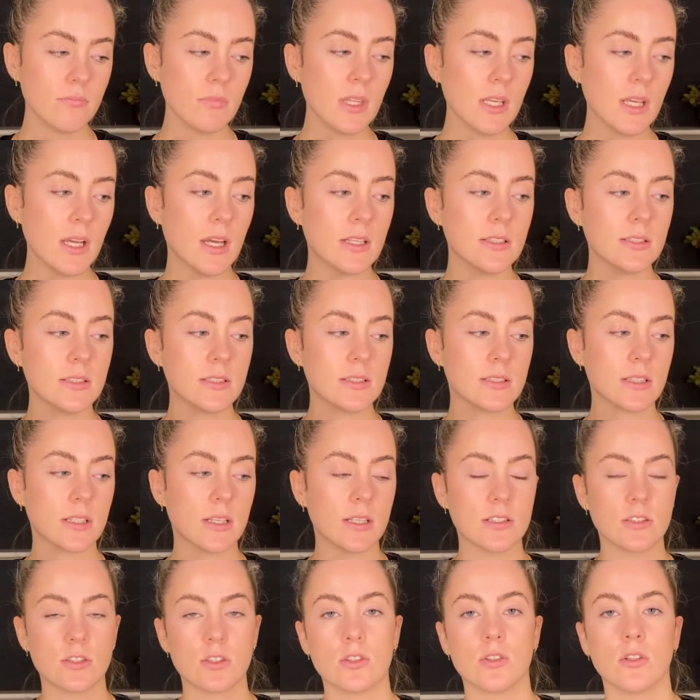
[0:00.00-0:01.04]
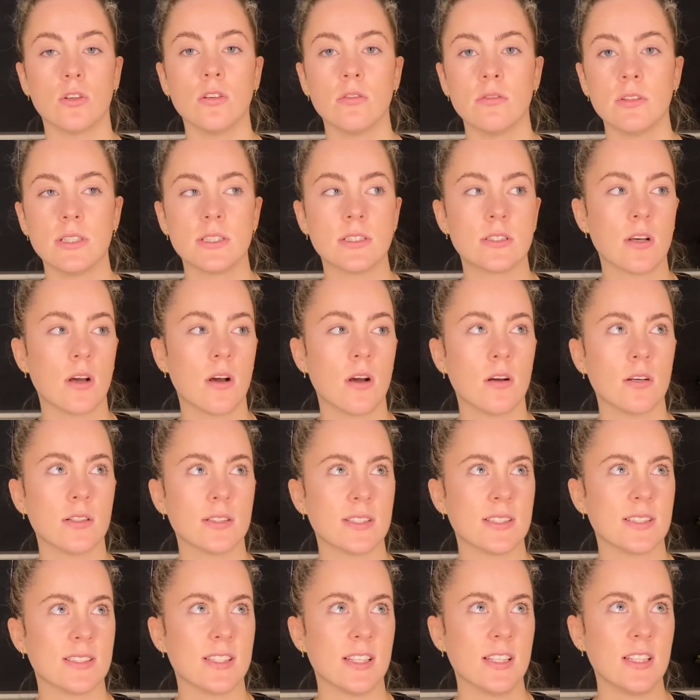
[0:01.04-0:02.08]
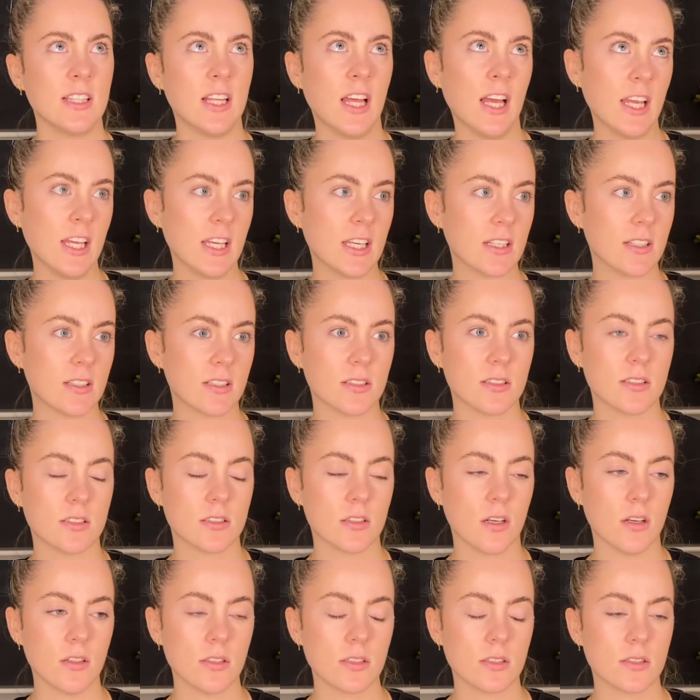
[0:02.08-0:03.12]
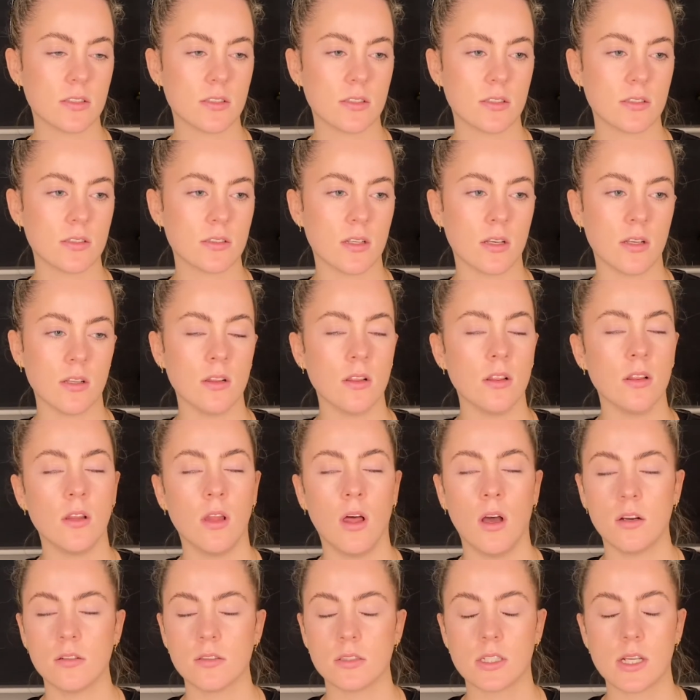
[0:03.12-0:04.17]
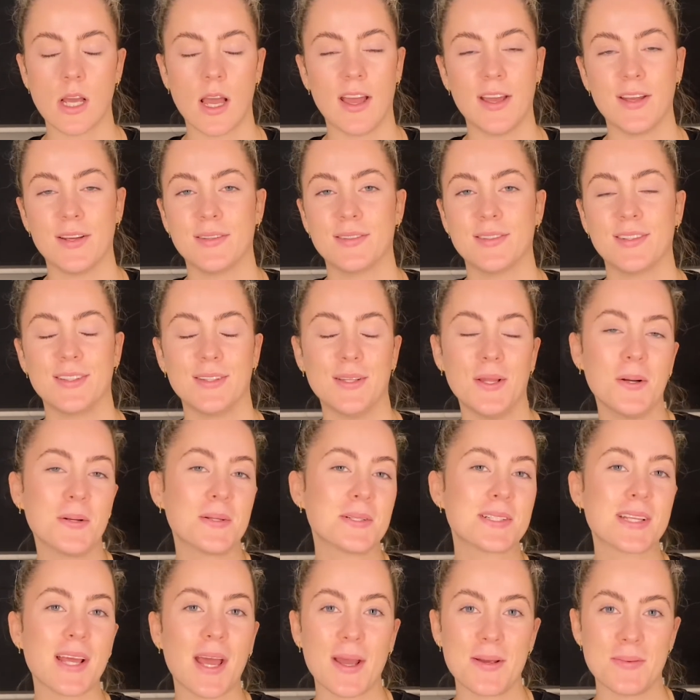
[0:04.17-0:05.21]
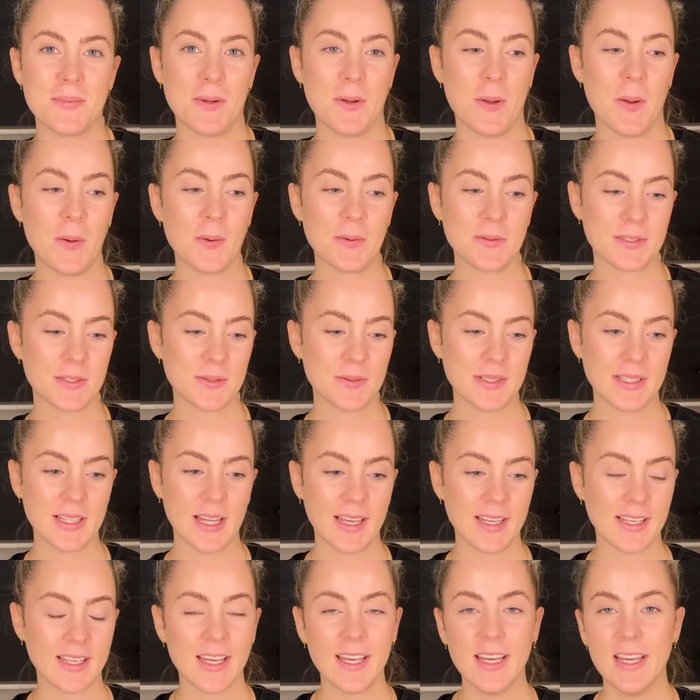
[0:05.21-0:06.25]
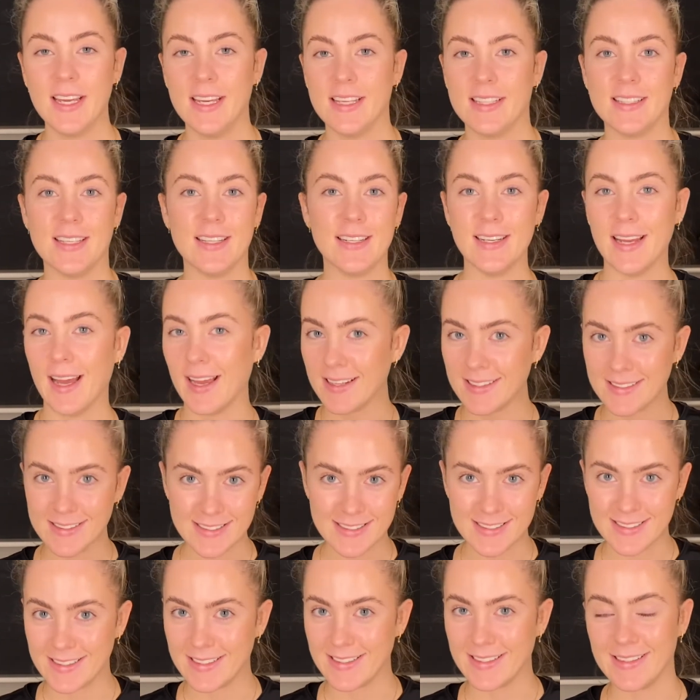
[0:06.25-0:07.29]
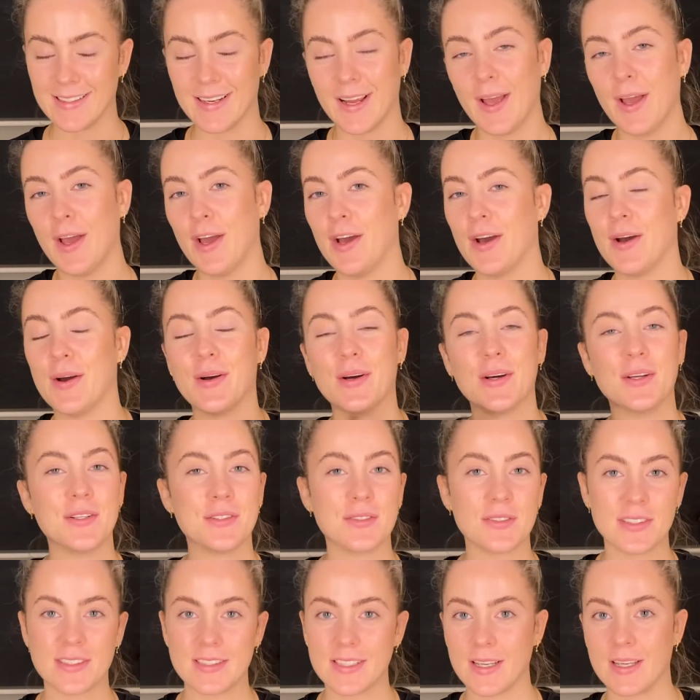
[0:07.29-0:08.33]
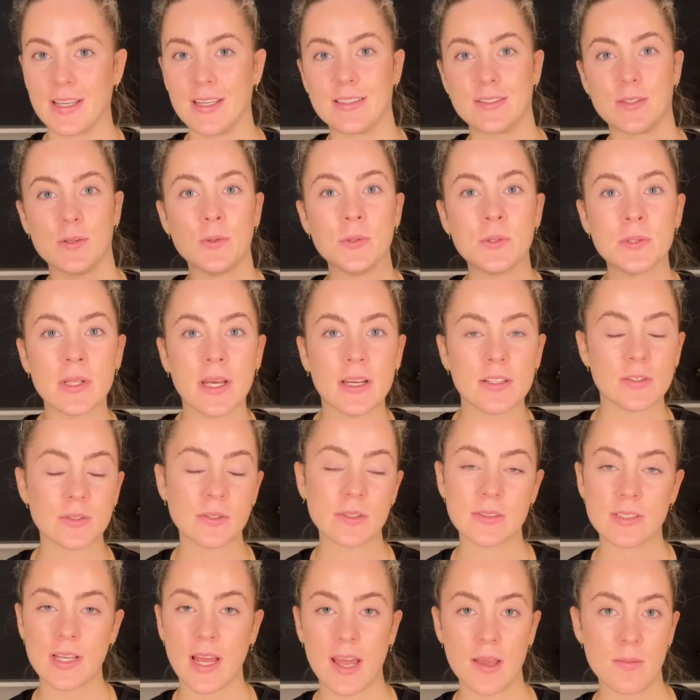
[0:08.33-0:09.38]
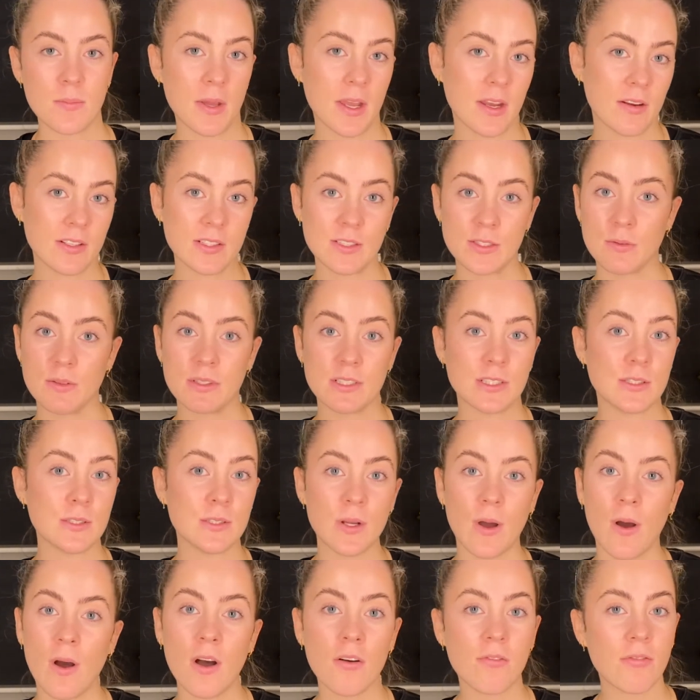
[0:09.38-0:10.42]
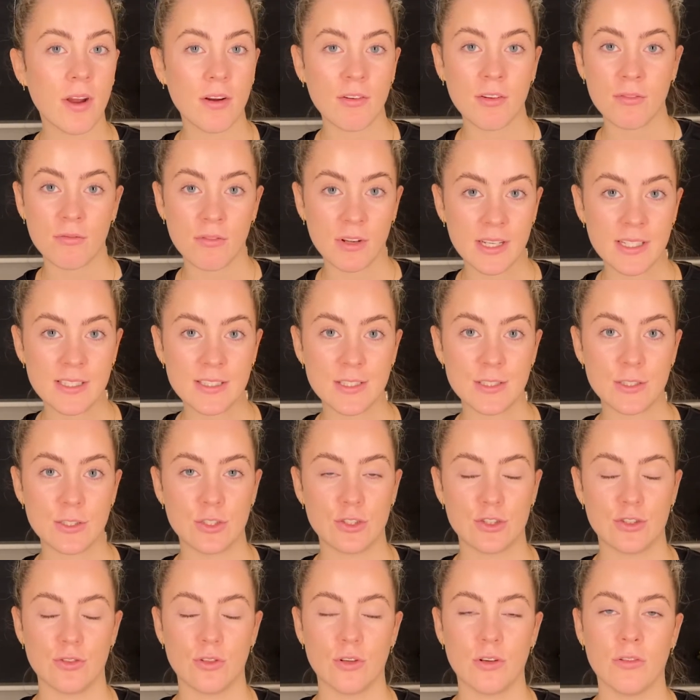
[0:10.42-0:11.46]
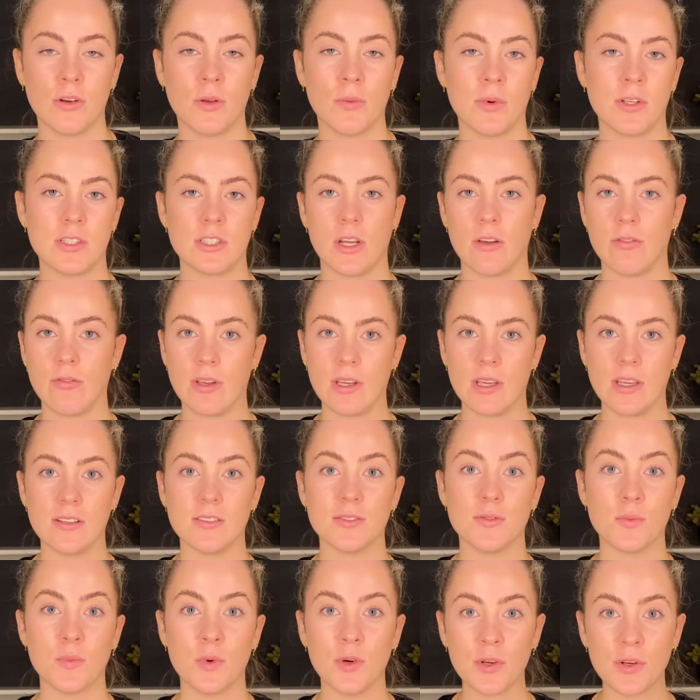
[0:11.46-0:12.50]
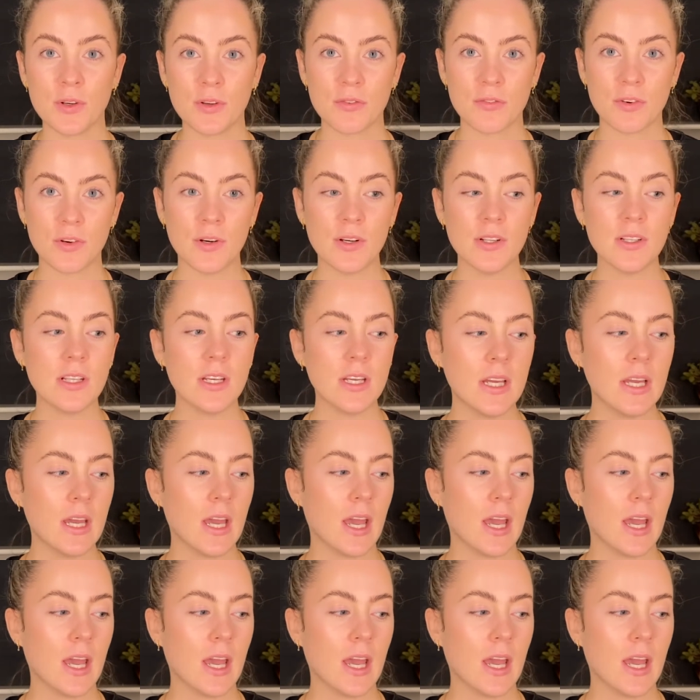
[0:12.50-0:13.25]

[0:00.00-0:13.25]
And his story starts, starts a long time ago. So in like the 1900s, like it's all that sort of time period. So it's not a very recent story, which I think is wonderful.